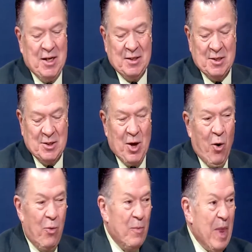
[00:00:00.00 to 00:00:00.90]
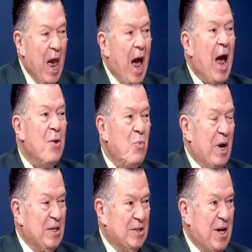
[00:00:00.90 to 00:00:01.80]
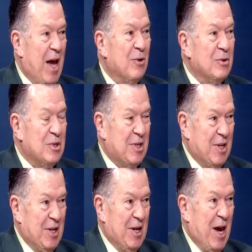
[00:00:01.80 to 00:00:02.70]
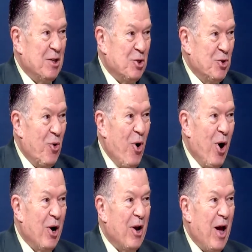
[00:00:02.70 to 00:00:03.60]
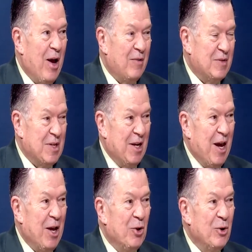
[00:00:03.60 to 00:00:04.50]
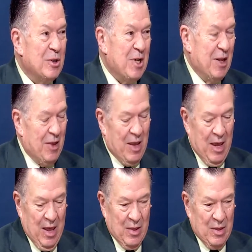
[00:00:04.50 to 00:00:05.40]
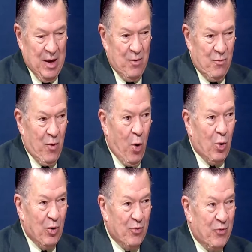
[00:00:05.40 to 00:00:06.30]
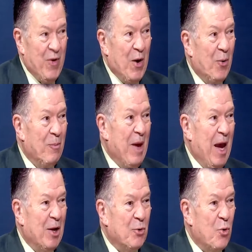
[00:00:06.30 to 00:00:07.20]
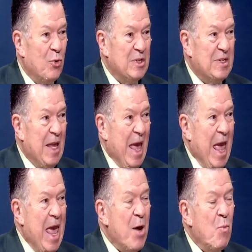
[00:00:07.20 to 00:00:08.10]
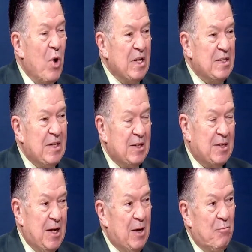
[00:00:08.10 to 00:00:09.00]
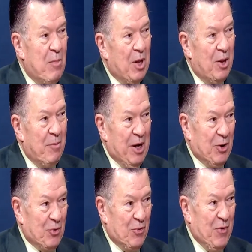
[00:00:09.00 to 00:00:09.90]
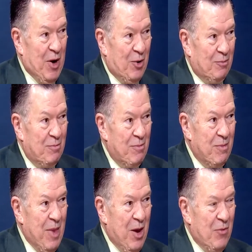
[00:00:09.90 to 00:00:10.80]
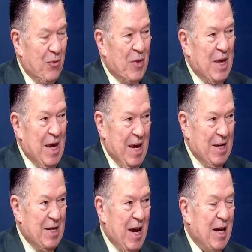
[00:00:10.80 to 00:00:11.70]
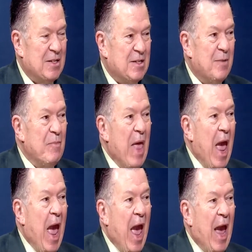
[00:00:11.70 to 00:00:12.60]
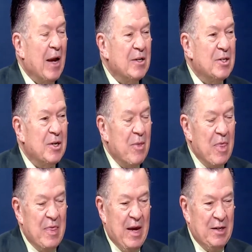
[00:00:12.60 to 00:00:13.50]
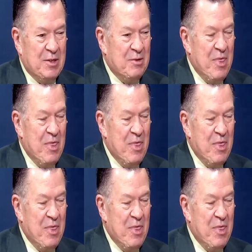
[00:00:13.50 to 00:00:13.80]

And so I went down to the National Archives and I looked at the roll of film, and of course it was 16 millimeter film for the index, and they